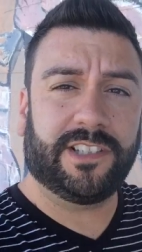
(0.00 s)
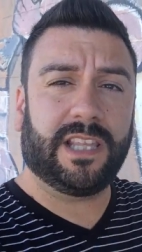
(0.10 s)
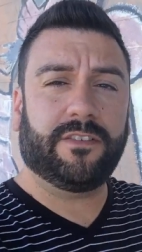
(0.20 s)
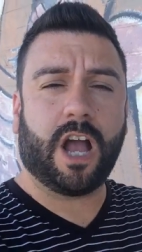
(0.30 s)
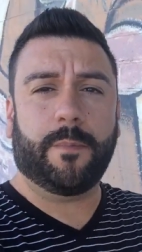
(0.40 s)
Just
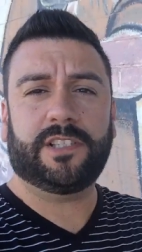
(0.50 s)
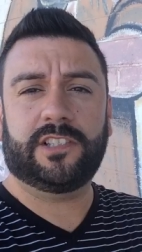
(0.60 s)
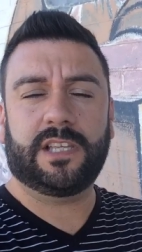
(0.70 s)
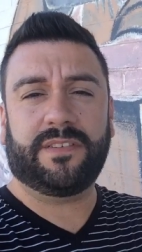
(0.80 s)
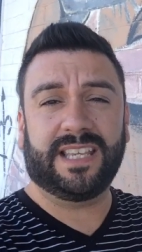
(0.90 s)
left comics
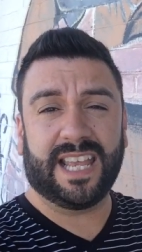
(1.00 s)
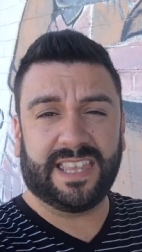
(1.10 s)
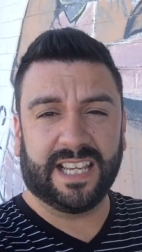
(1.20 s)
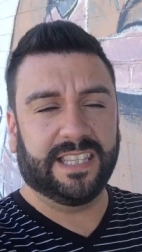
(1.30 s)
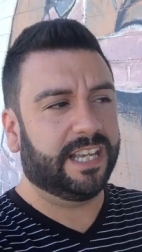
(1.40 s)
and stuff. I didn't get
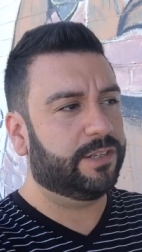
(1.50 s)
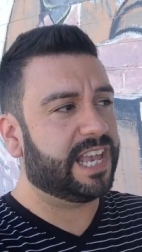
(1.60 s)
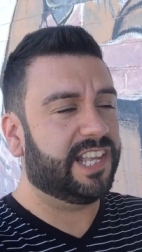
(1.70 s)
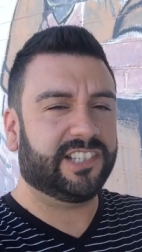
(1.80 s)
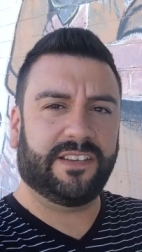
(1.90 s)
anything in there. I was
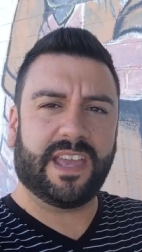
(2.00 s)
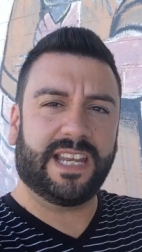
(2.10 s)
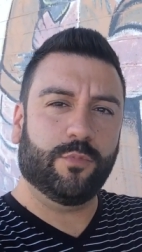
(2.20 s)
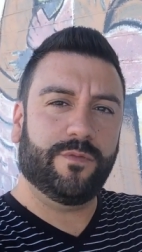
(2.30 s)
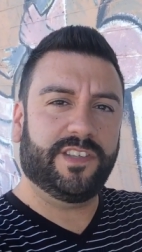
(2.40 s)
asking if they
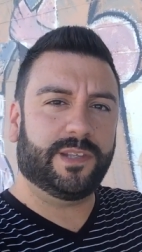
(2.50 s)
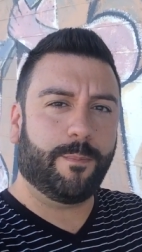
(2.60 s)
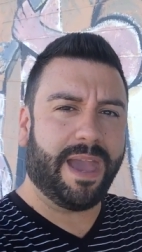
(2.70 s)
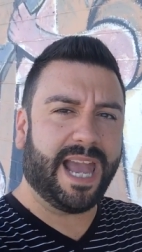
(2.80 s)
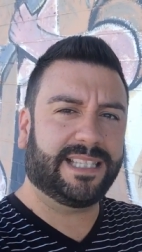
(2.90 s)
had any movies in the
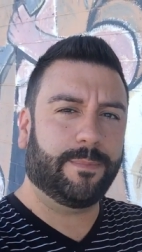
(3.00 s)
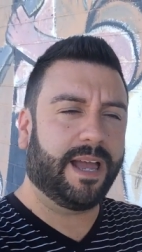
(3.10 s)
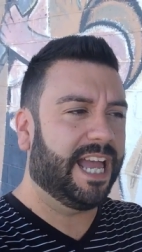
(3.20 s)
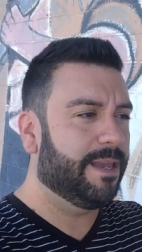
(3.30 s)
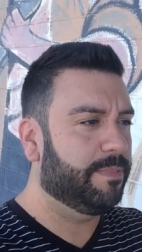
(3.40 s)
back to
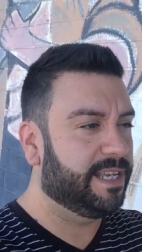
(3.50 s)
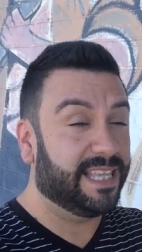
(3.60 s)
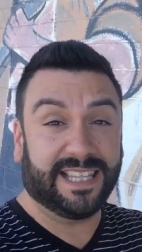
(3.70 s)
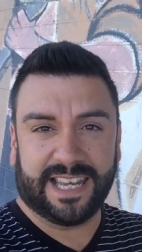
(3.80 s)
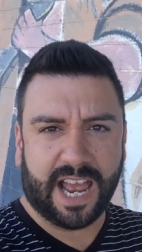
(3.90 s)
buy, but
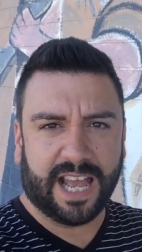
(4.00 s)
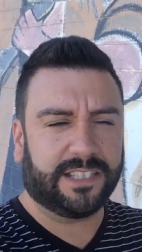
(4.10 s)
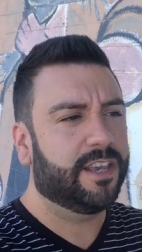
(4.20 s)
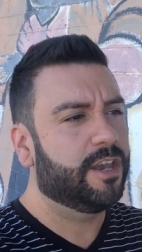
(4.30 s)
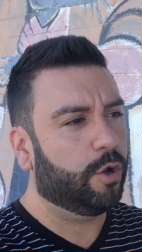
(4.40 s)
they did
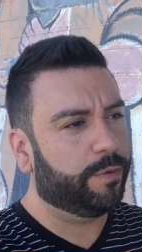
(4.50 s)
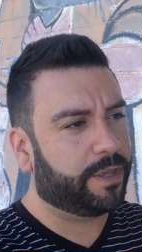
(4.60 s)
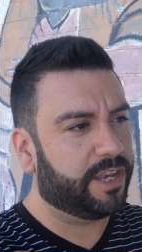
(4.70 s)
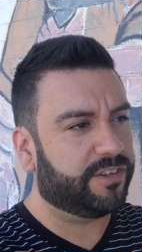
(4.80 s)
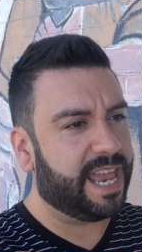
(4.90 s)
not. One
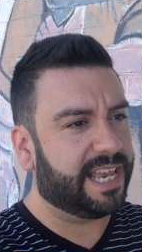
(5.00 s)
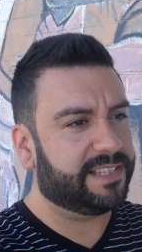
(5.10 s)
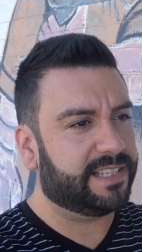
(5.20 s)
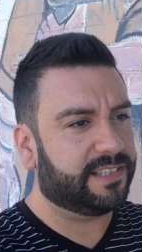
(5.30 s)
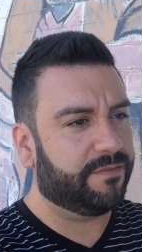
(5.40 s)
location has
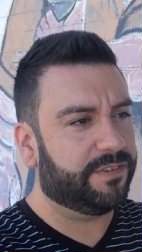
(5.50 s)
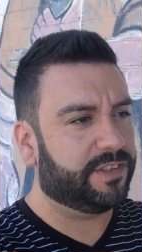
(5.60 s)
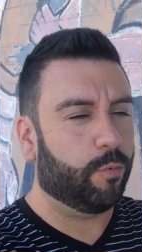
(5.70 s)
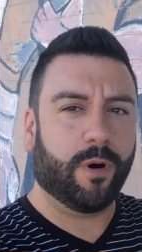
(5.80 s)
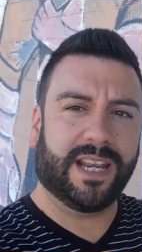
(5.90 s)
that stuff is
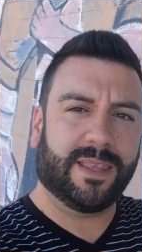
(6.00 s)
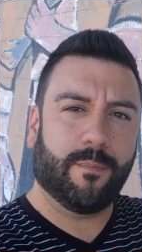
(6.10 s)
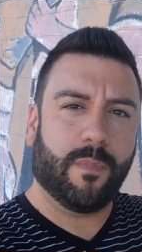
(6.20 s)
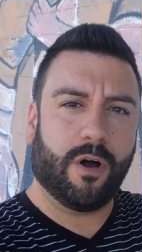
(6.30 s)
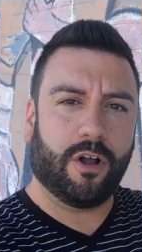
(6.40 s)
the one at the
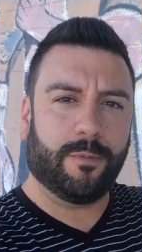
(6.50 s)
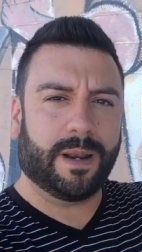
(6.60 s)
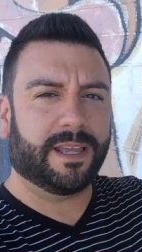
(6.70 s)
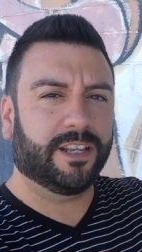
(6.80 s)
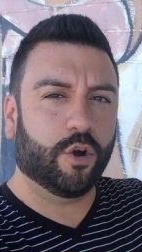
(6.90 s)
mall. I'm
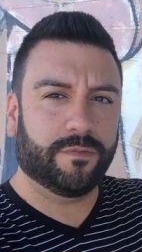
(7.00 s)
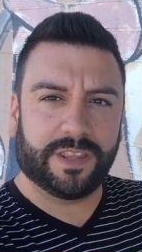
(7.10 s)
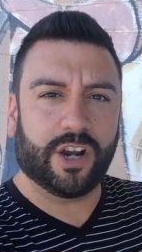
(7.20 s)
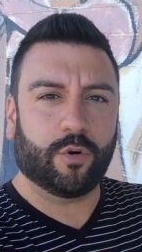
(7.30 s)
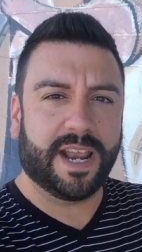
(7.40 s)
not going to go over
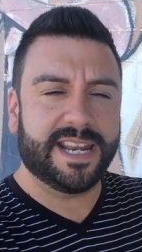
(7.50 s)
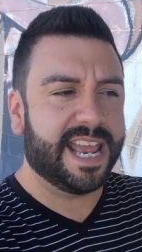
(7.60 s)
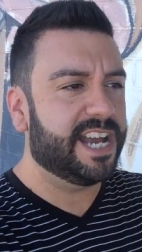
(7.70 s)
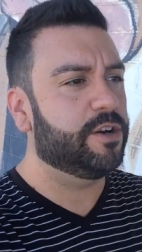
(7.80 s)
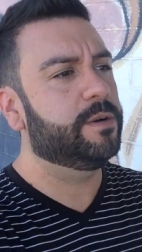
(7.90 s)
there right
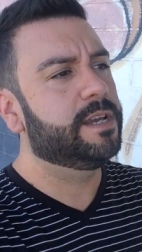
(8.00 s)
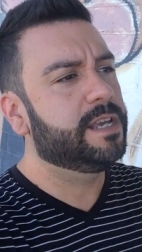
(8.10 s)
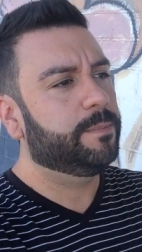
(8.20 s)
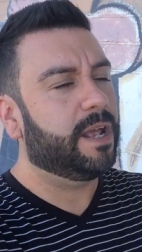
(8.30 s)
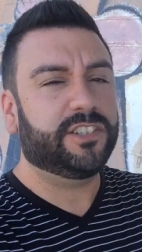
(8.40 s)
now.
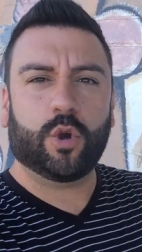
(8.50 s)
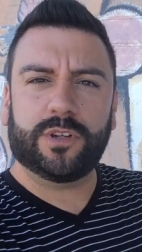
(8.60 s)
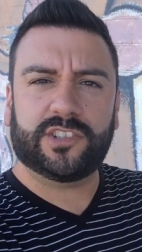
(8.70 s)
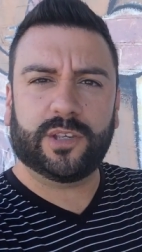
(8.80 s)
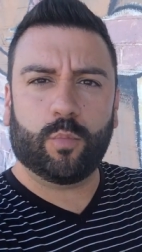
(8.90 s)
Now let's go
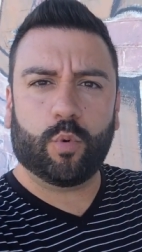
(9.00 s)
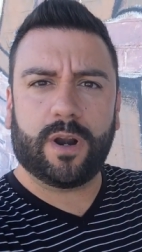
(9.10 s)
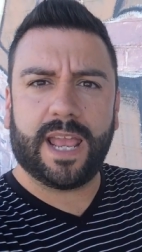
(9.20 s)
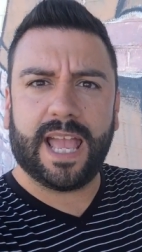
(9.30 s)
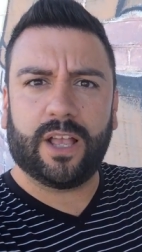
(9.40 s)
to
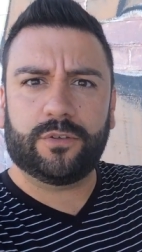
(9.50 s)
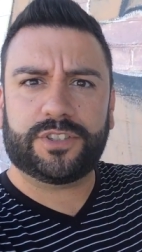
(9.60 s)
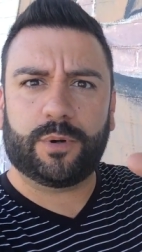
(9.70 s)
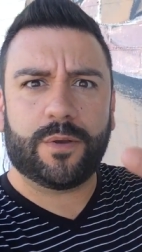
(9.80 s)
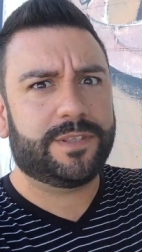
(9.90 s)
somewhere
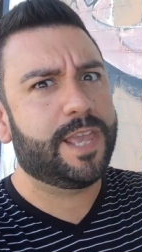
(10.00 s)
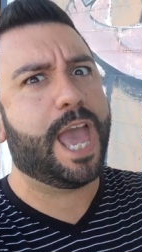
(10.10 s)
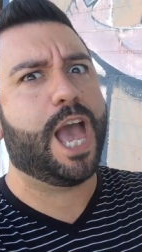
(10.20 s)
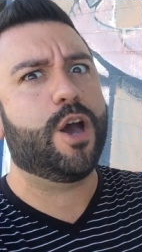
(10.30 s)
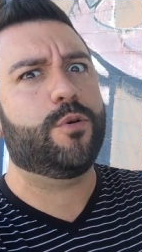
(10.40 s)
else around
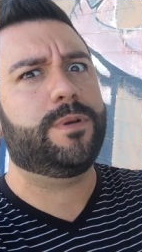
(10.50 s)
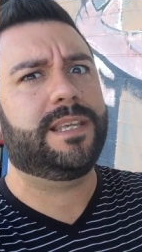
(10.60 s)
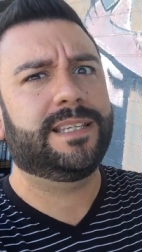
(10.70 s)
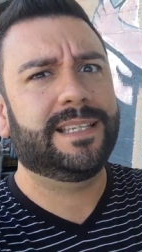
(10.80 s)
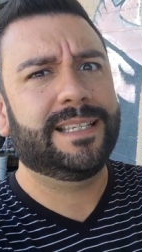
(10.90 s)

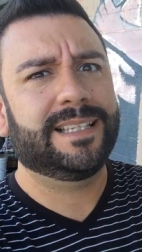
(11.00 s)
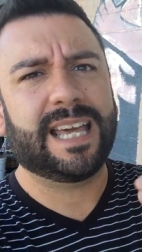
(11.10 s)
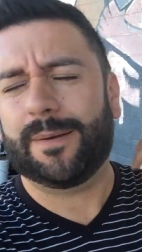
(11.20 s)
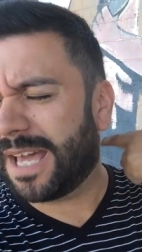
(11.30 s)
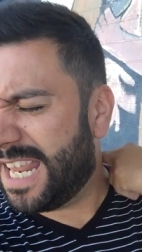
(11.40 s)
town.
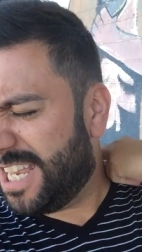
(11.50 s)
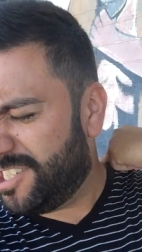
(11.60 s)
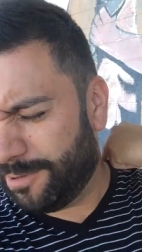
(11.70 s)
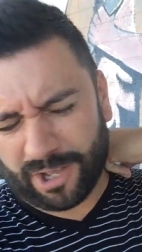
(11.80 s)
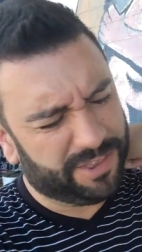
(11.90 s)
God, I'm kind of
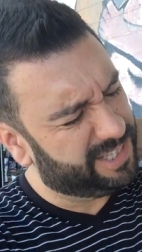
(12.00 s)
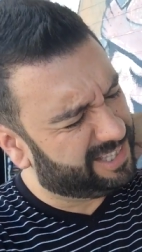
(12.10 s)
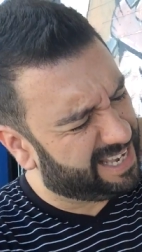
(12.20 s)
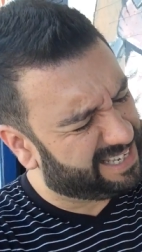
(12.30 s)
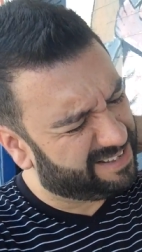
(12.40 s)
itchy with all
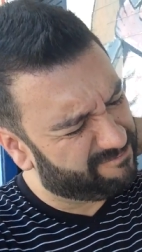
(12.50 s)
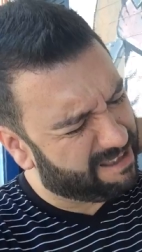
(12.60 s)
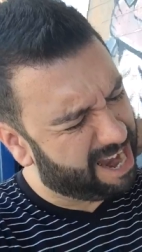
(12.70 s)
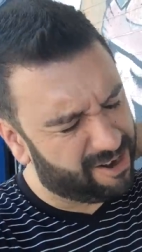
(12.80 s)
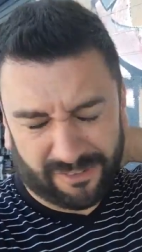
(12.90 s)
this like
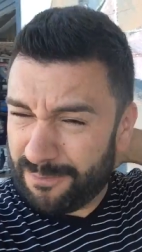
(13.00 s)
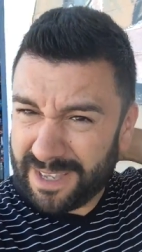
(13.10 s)
hair from